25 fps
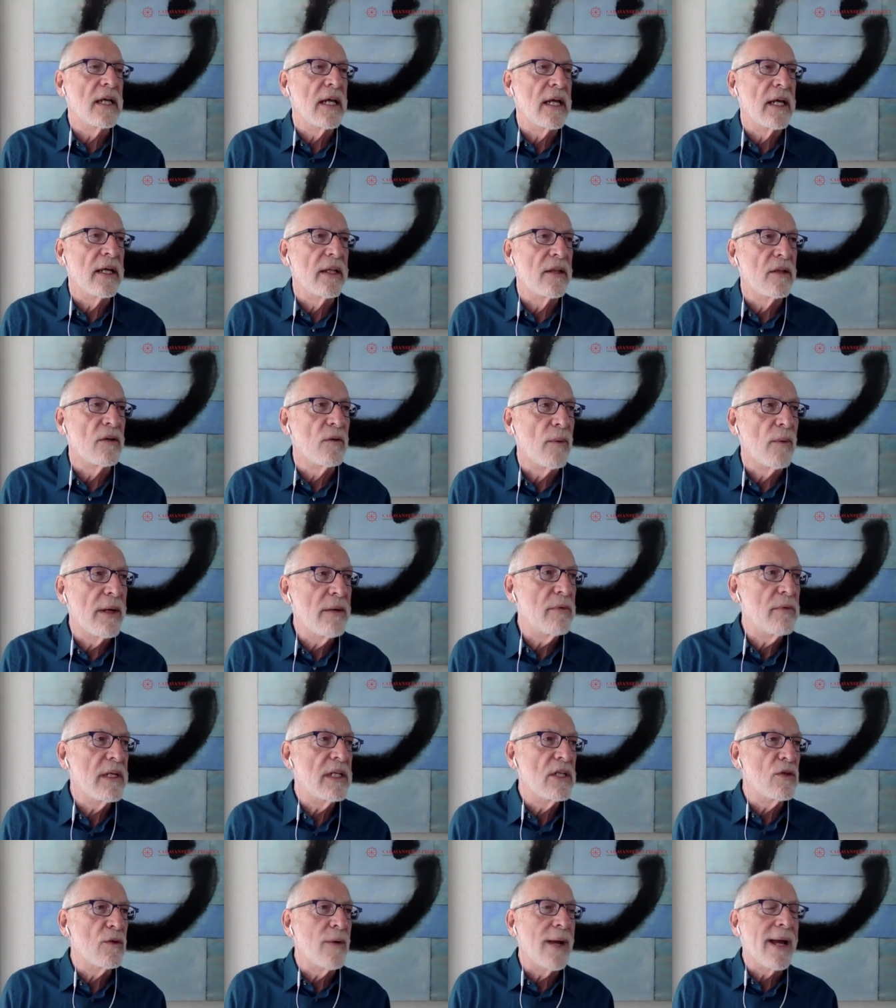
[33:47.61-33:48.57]
the way we
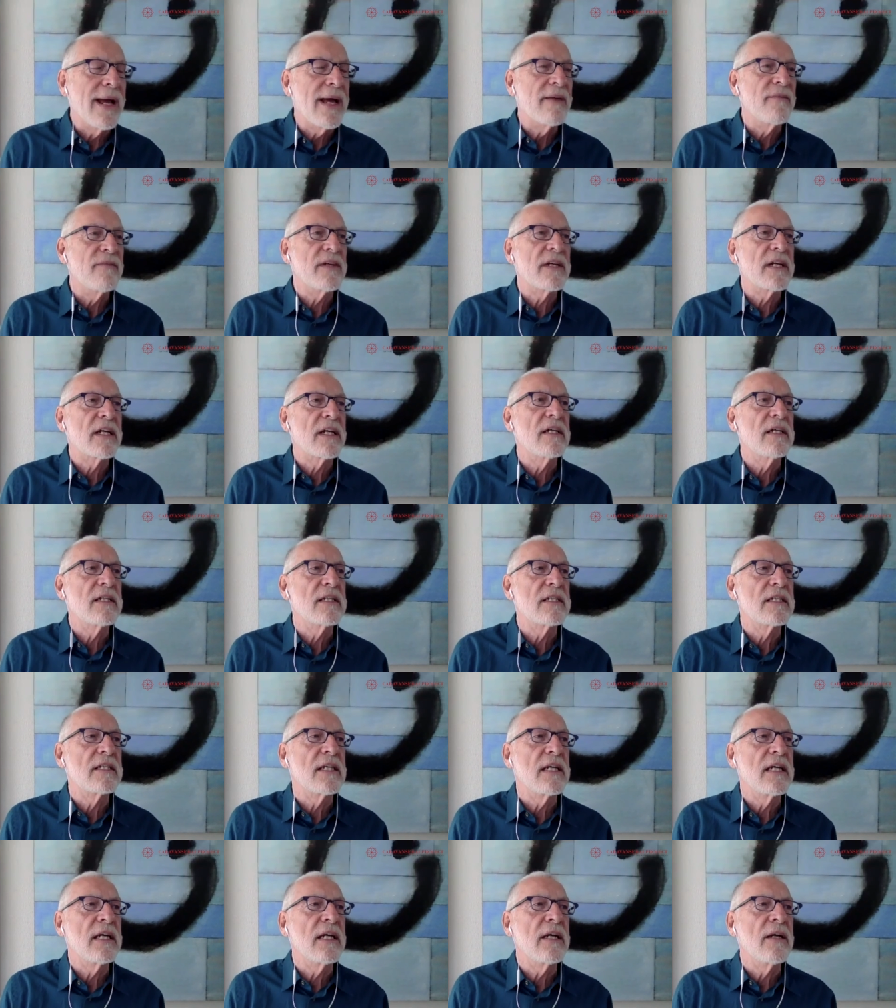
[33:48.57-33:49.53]
do
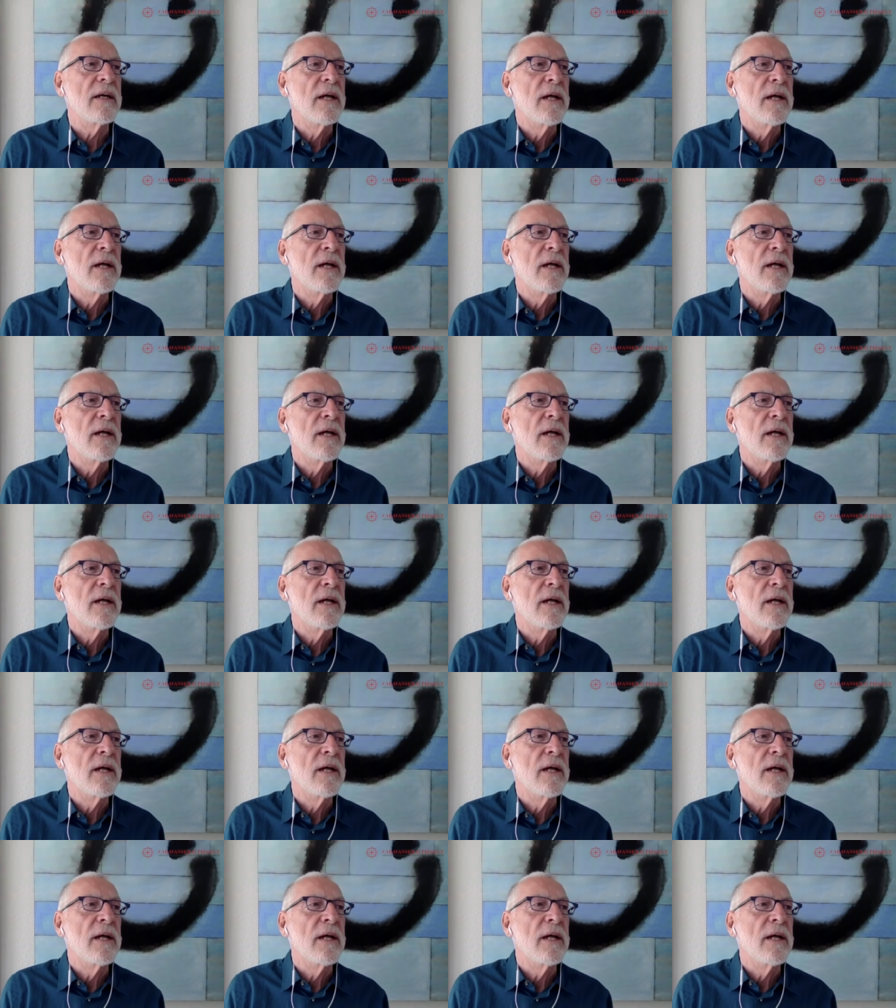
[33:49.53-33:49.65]
advocacy,